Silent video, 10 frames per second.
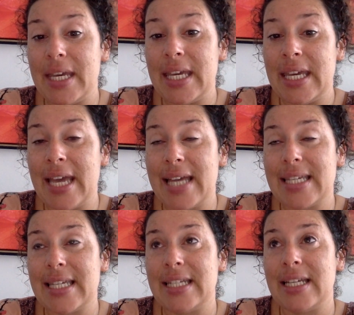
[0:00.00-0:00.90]
E as
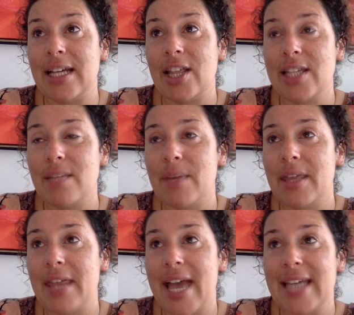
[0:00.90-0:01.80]
in
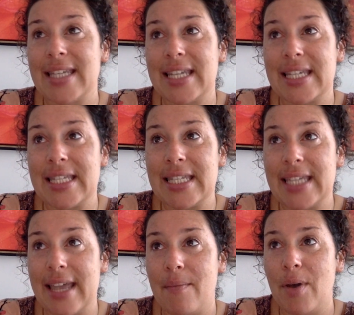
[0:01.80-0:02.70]
Elizabeth, S as in
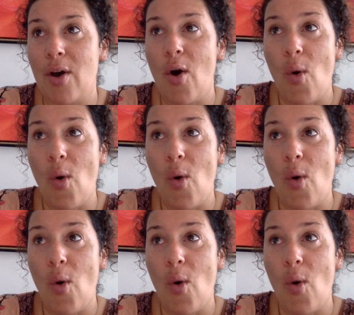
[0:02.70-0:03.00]
Sam,